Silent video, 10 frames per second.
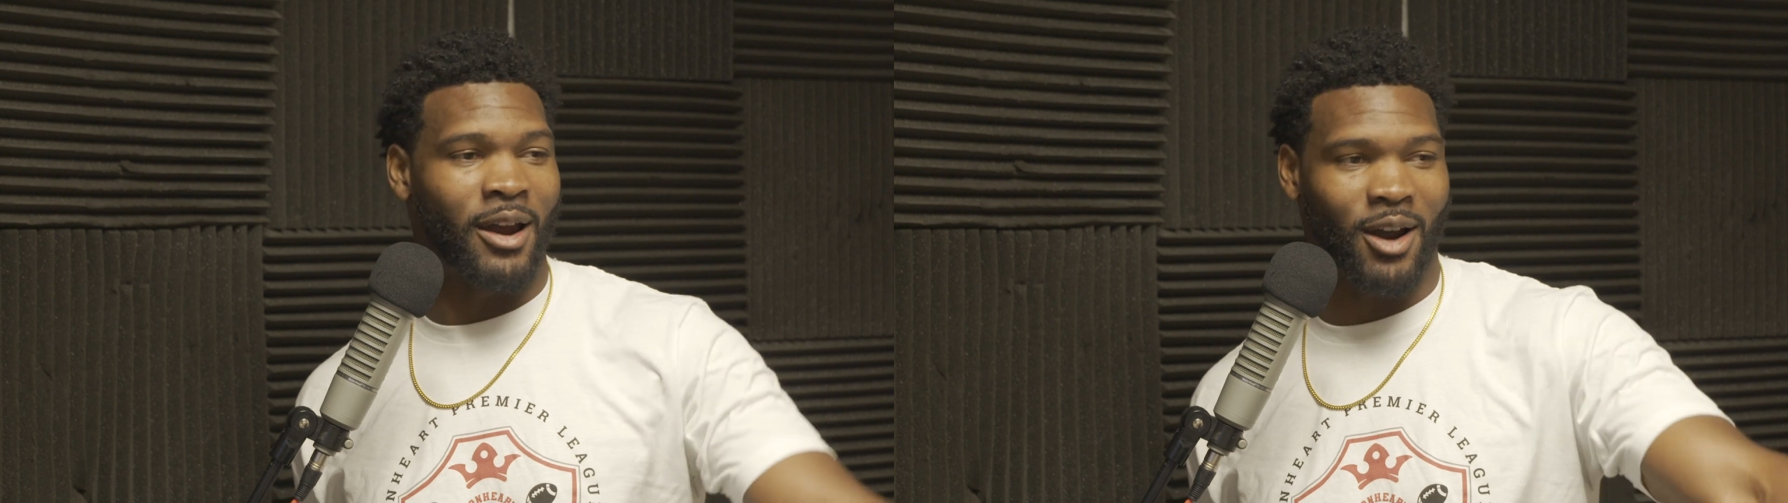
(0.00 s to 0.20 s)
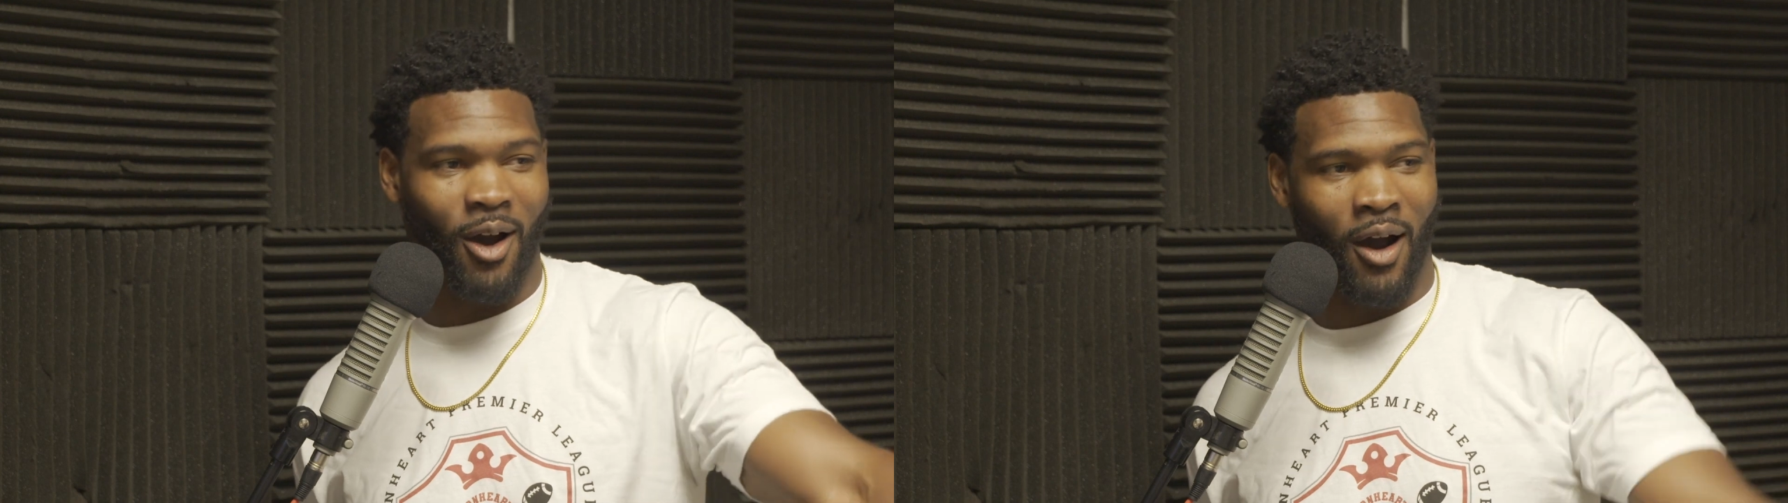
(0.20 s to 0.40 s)

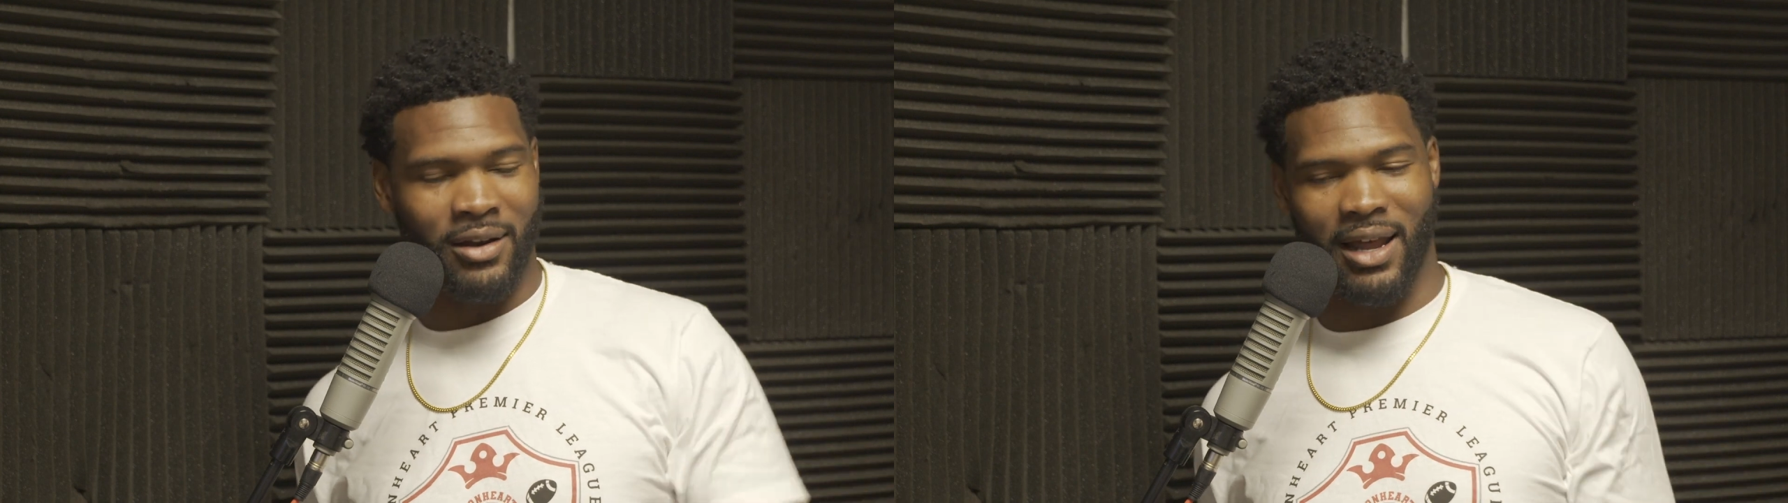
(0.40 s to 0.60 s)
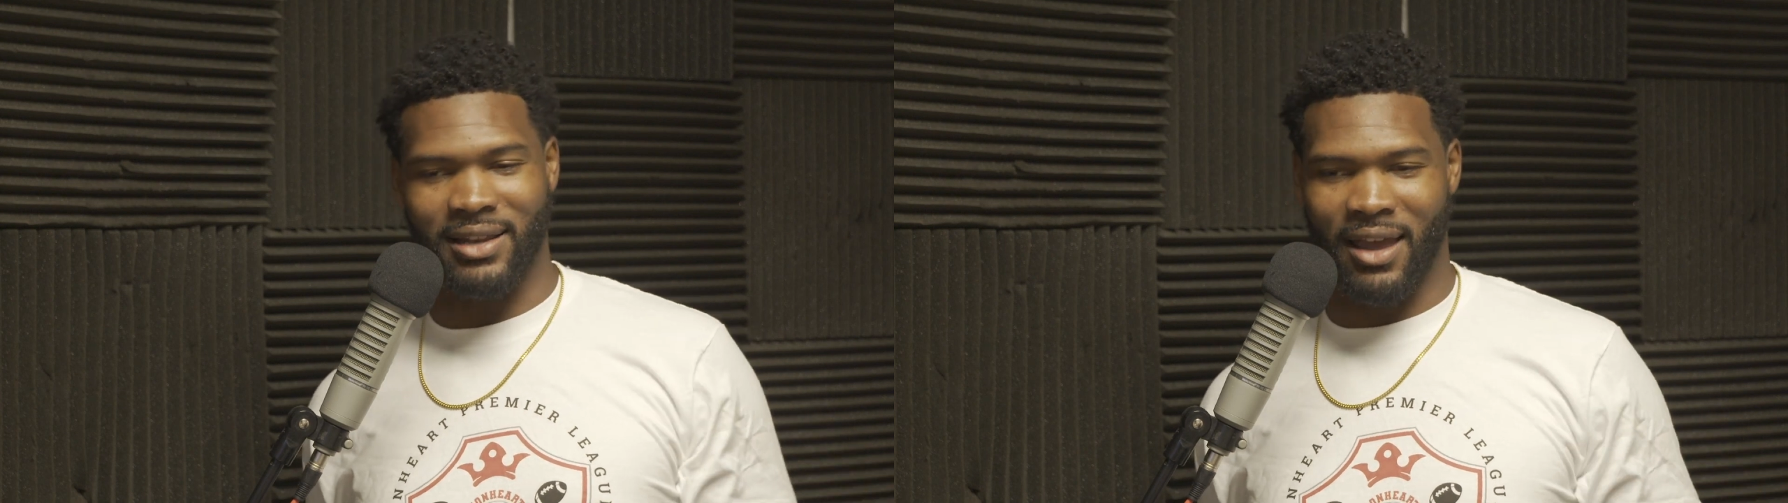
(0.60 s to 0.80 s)
Carr,
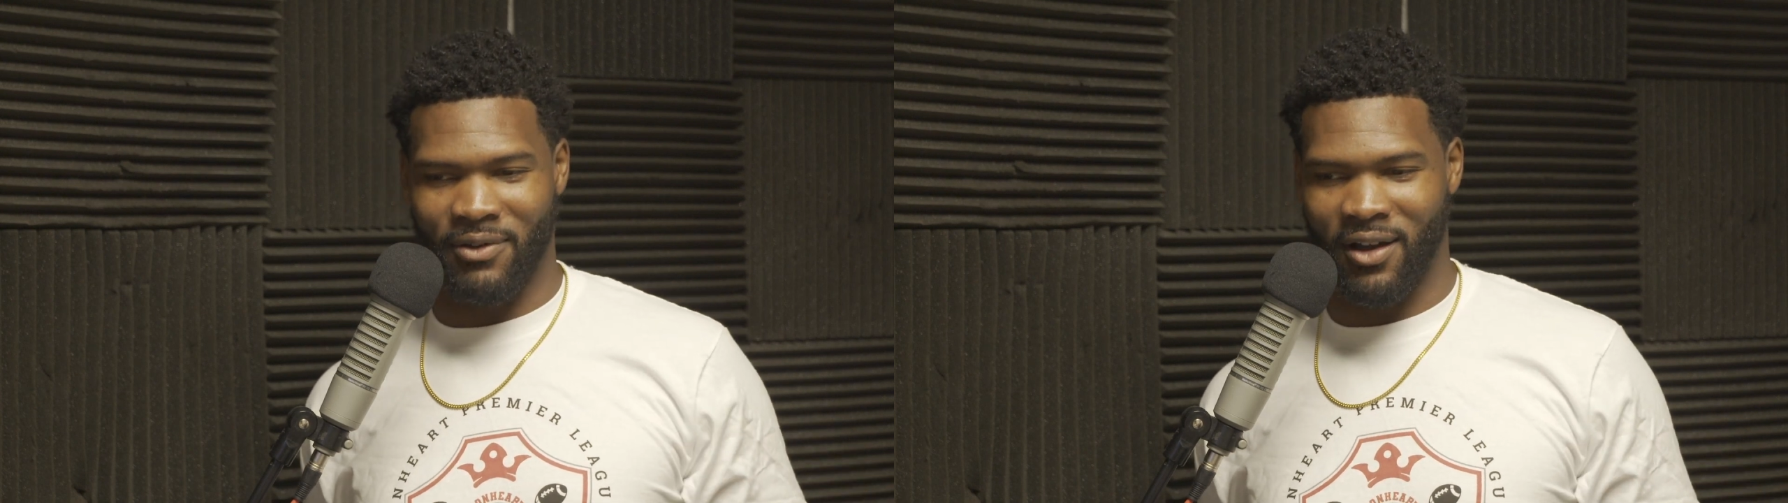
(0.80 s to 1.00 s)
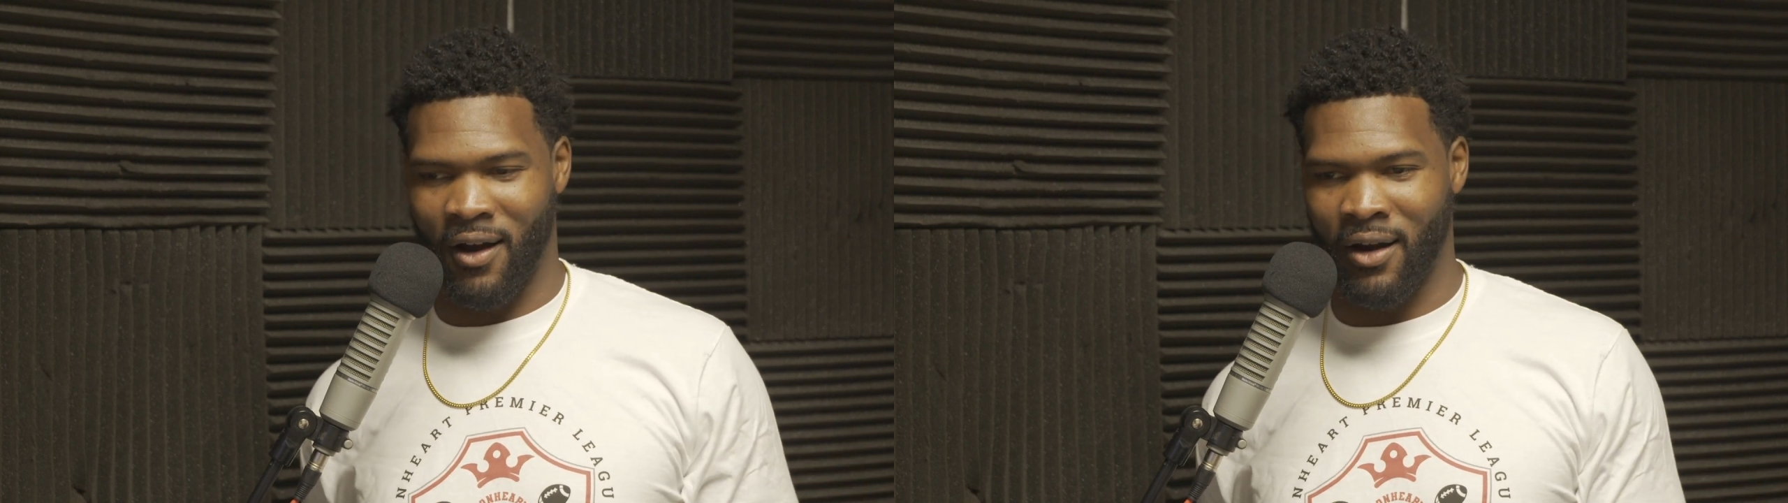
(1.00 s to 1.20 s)
not
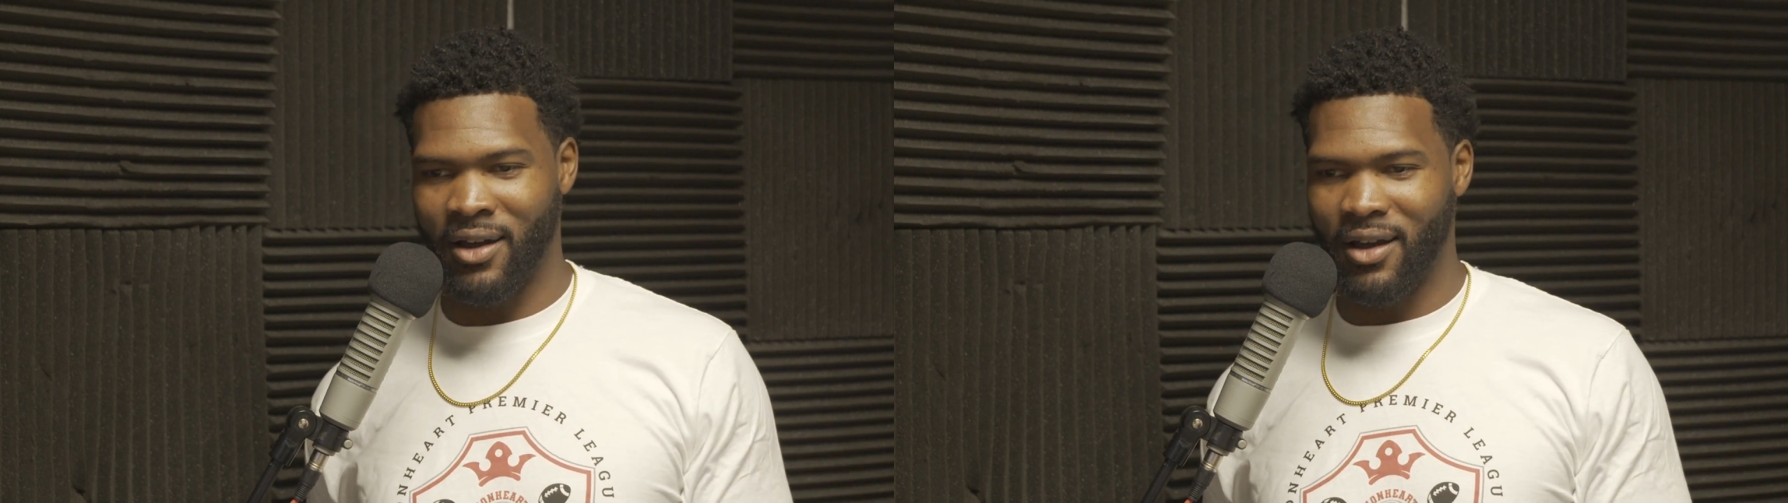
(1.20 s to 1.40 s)
David Carr.